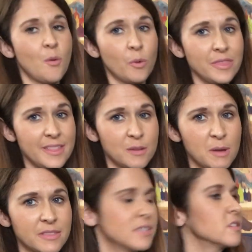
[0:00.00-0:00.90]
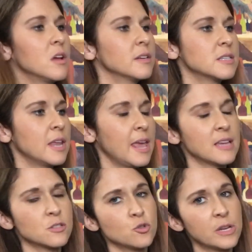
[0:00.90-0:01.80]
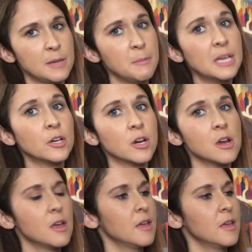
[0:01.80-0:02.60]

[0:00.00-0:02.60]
One thing about this song is that it has a tricky meter.